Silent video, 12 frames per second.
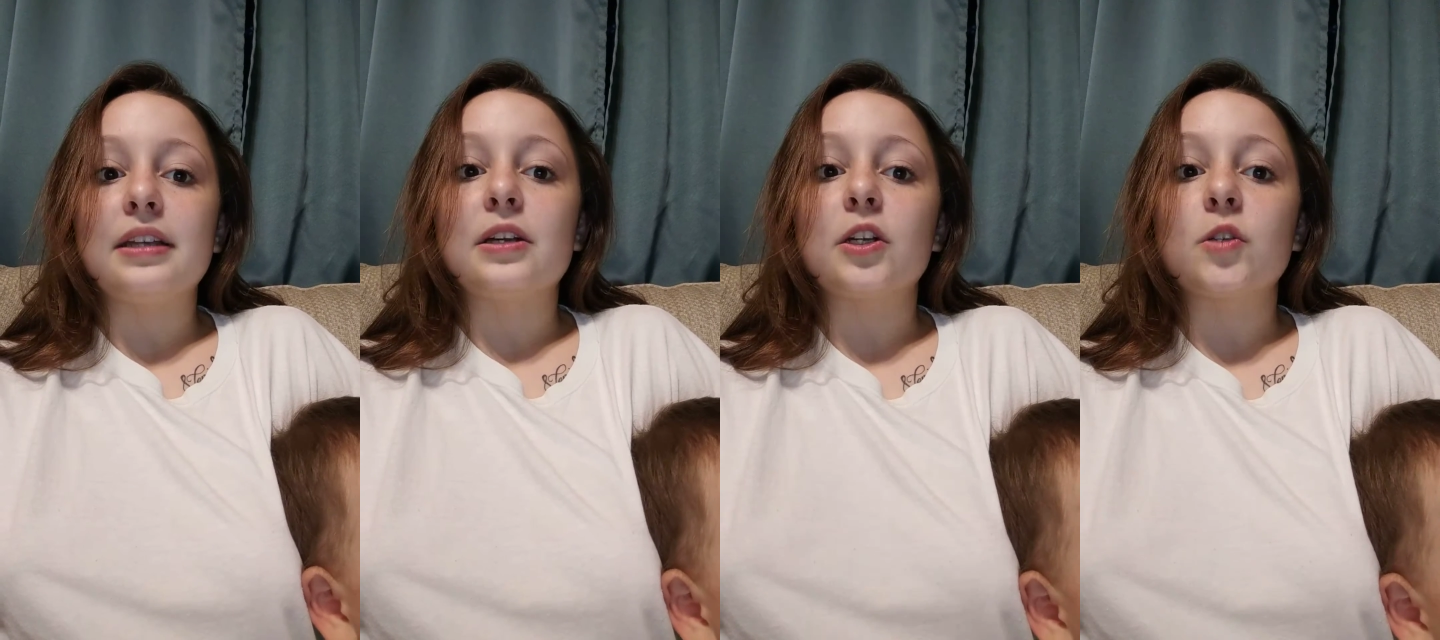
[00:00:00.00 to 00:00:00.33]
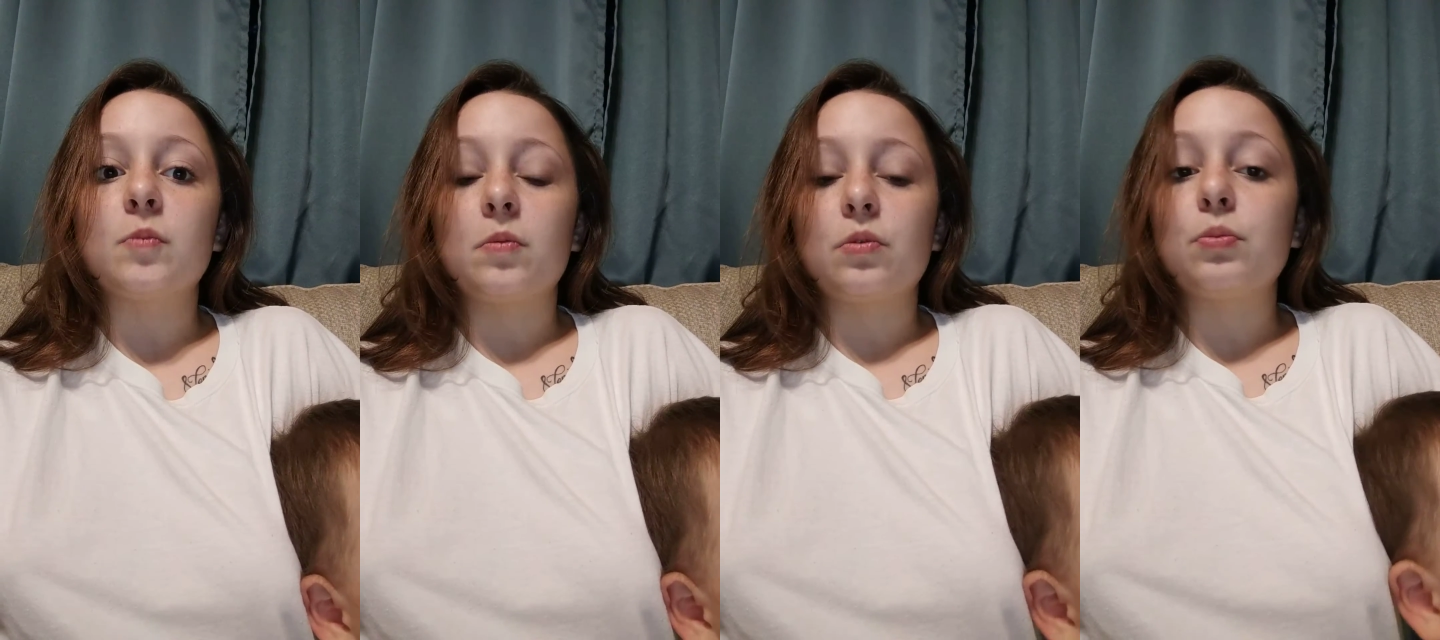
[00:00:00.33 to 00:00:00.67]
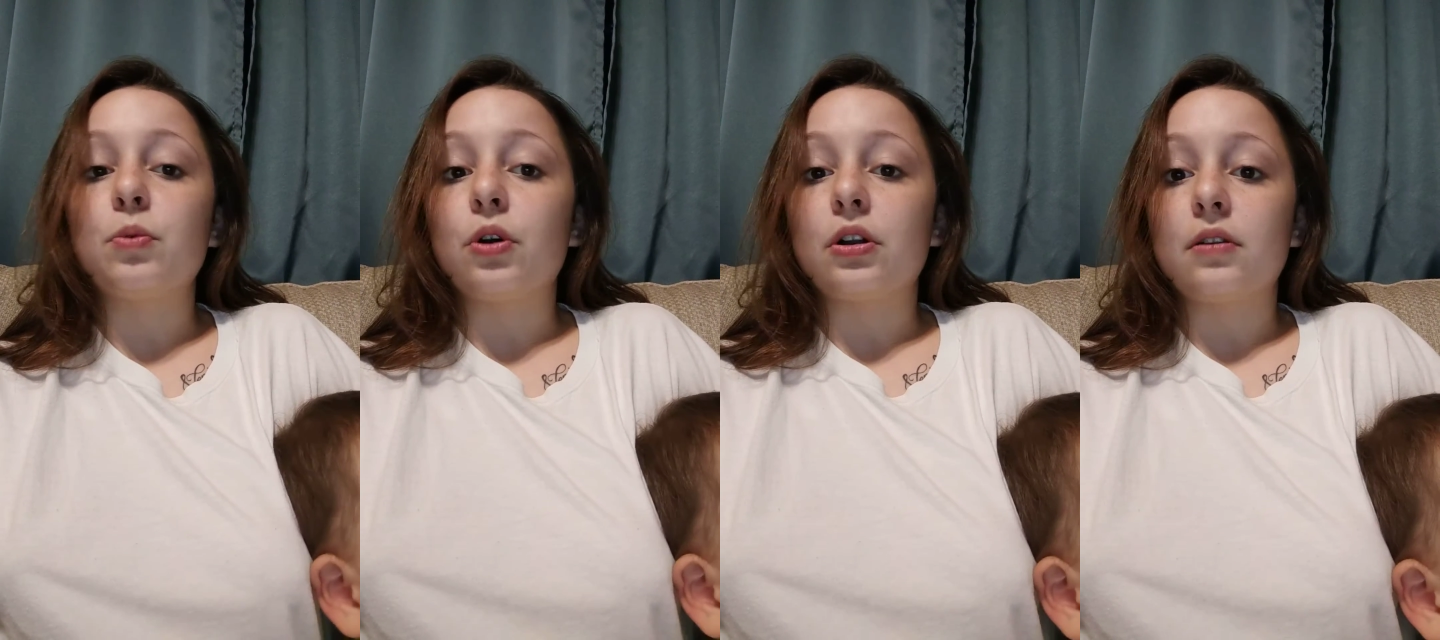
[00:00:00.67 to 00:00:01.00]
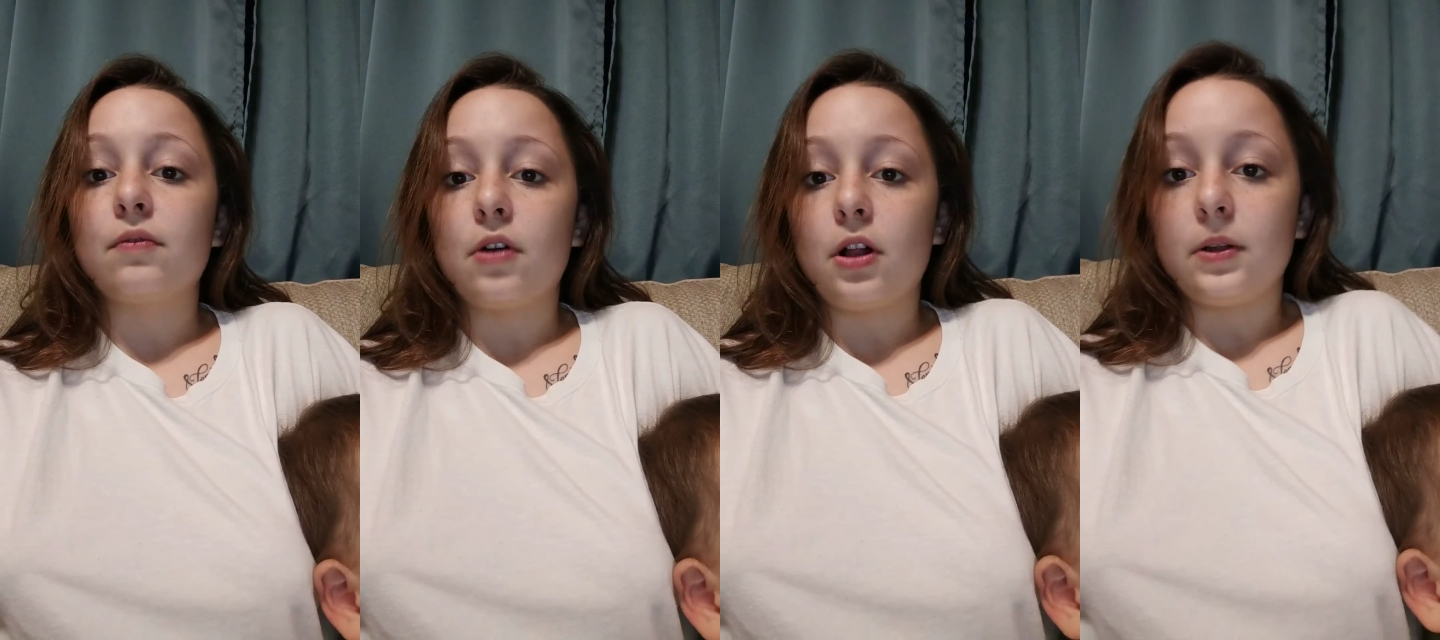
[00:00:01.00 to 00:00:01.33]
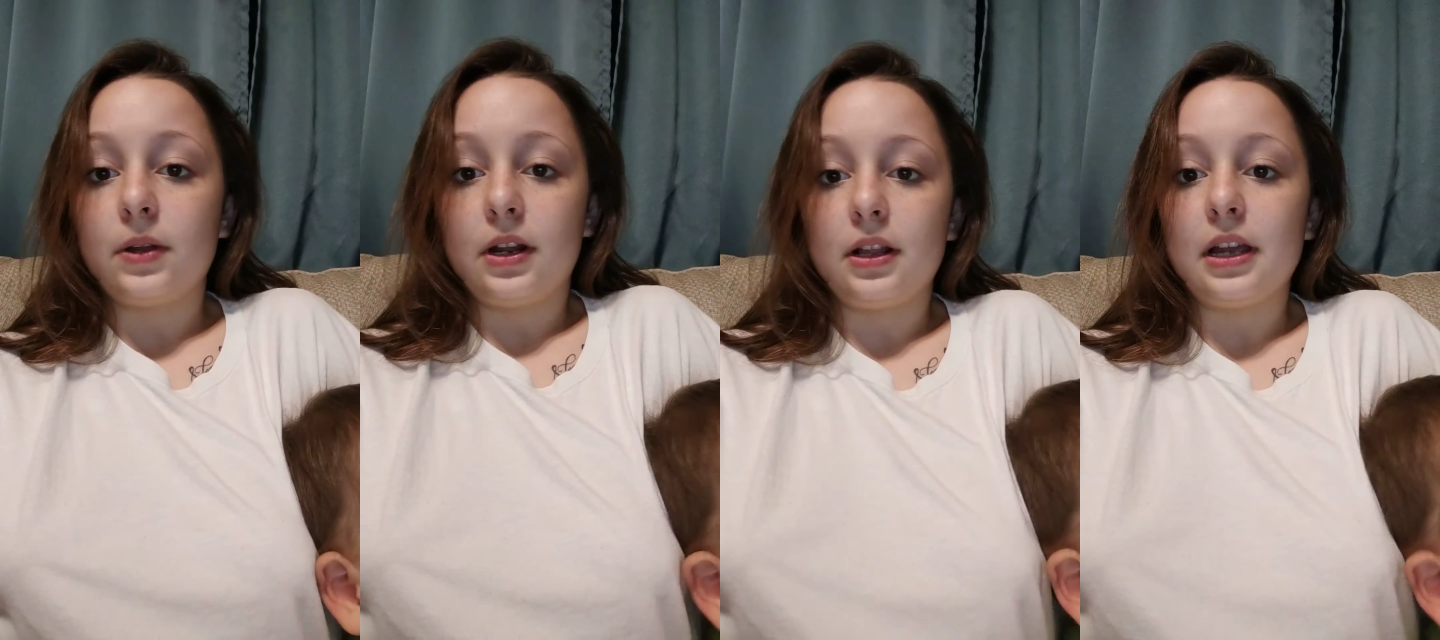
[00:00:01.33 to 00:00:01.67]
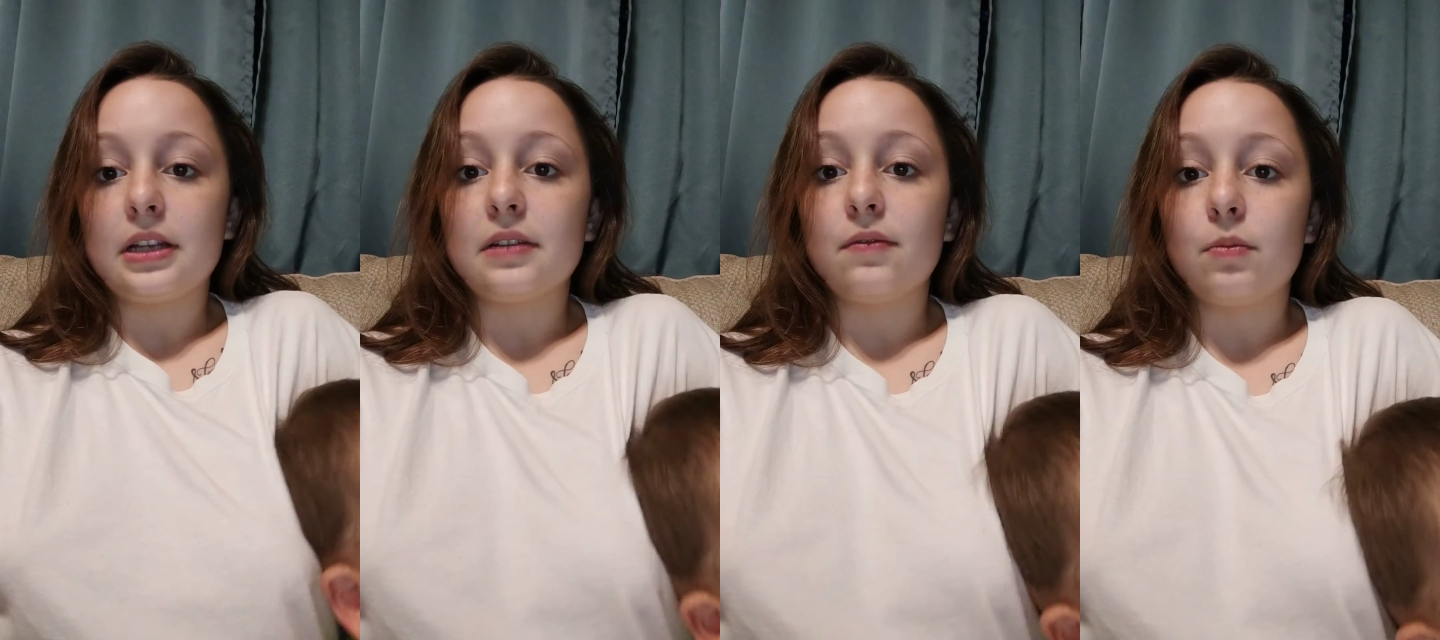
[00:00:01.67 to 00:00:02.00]
has also been reported following an
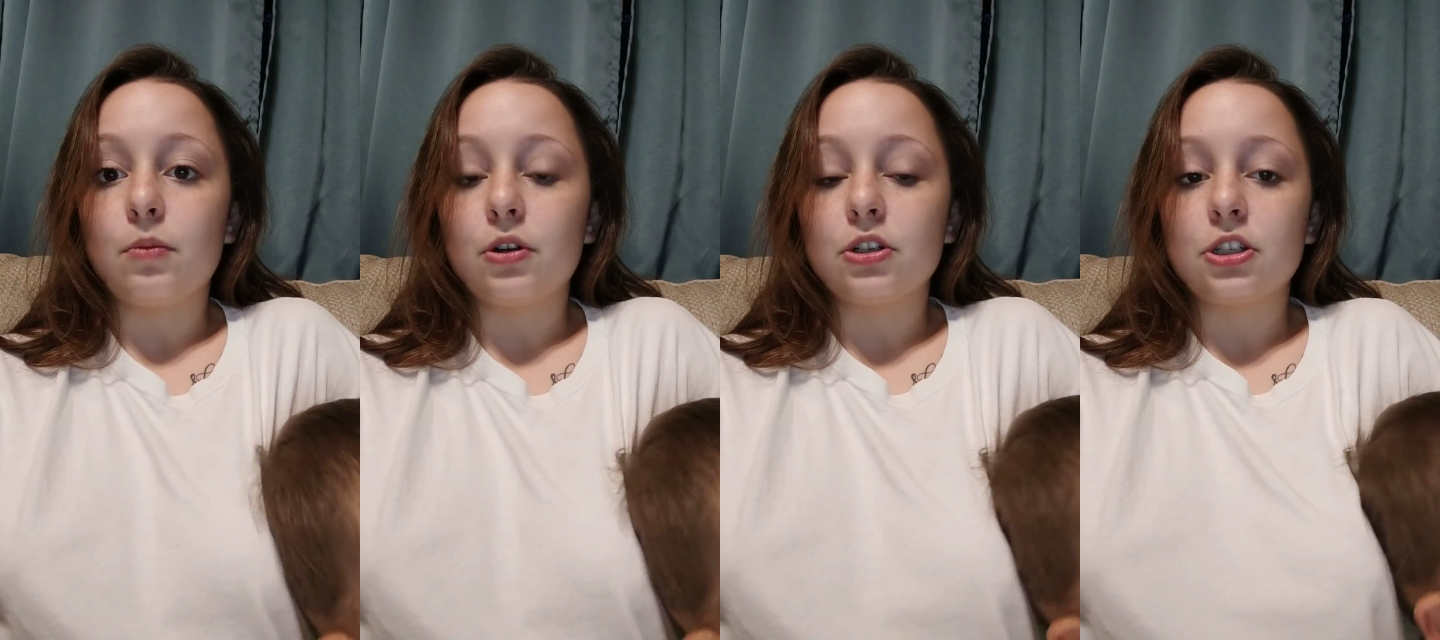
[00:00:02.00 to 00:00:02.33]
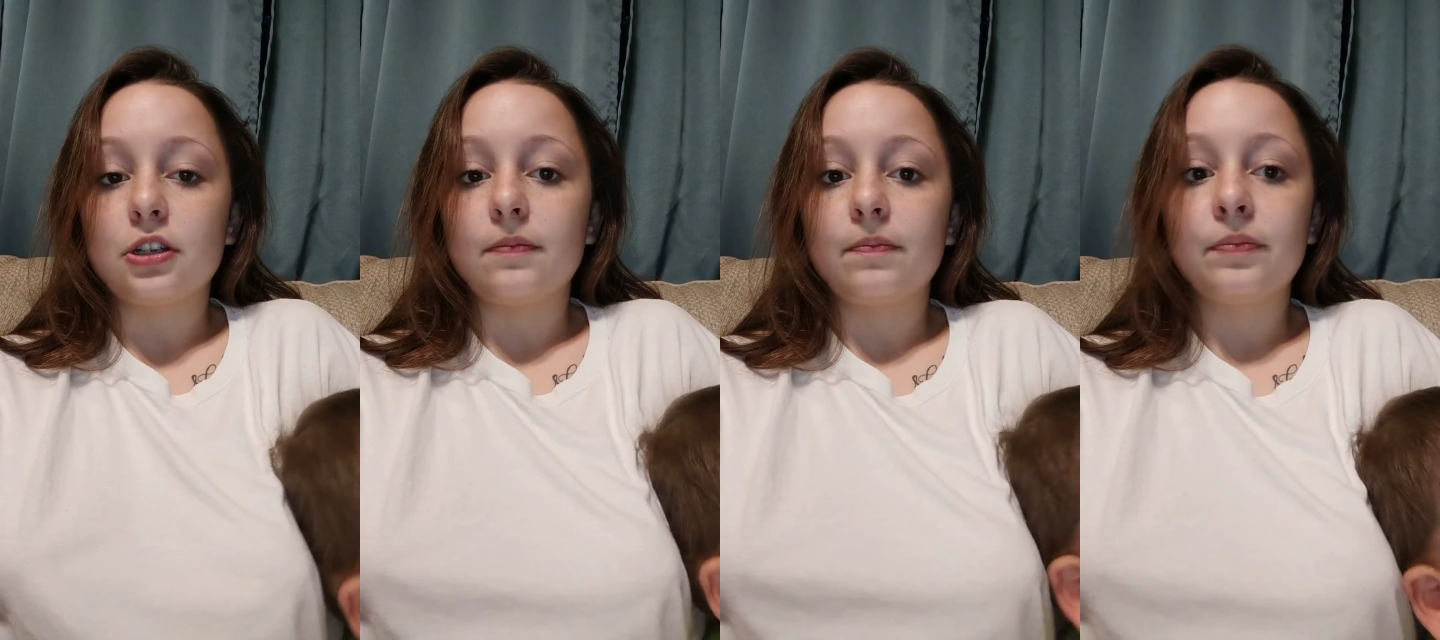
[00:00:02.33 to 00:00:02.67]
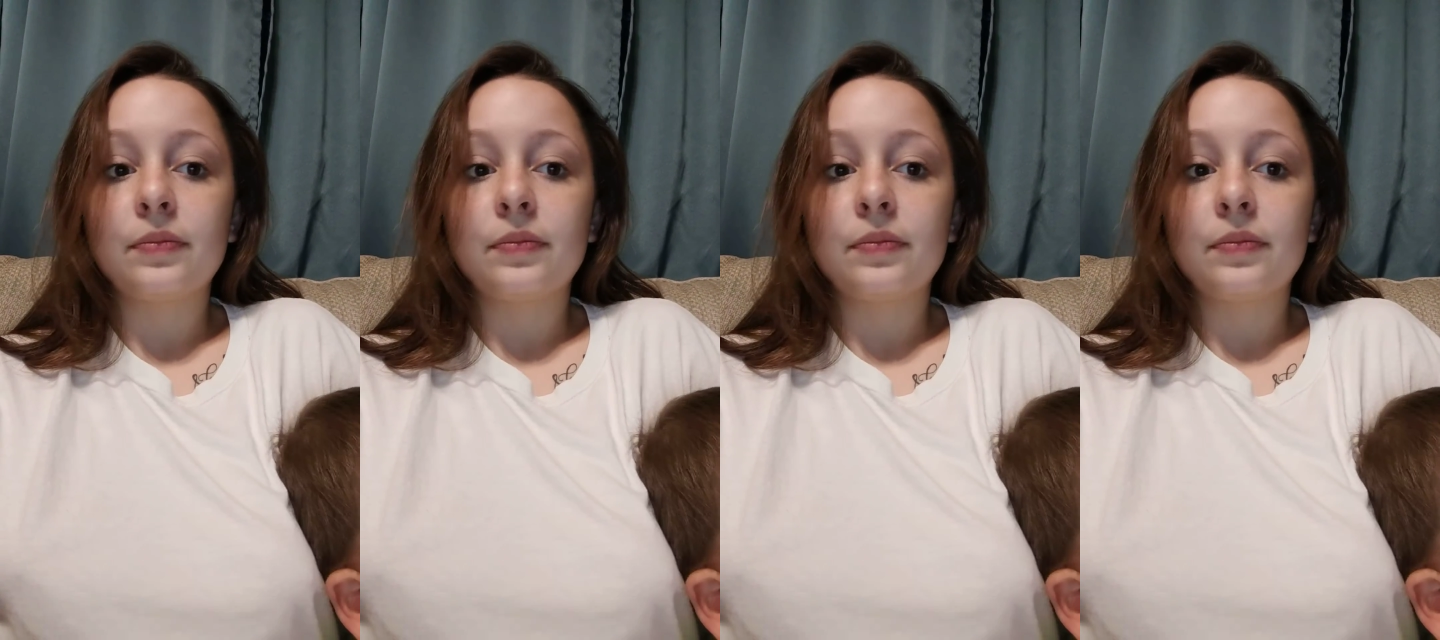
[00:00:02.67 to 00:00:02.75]
elective abortion.